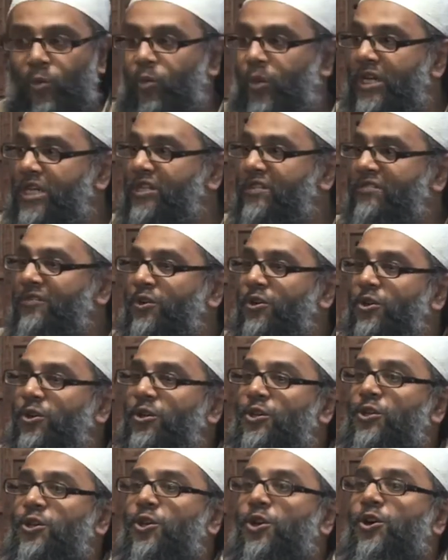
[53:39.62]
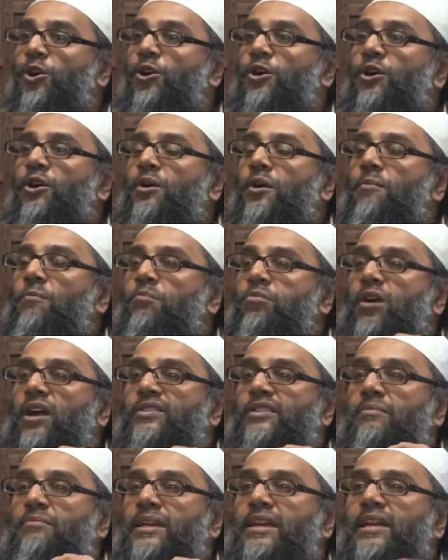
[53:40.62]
Wish for your brother,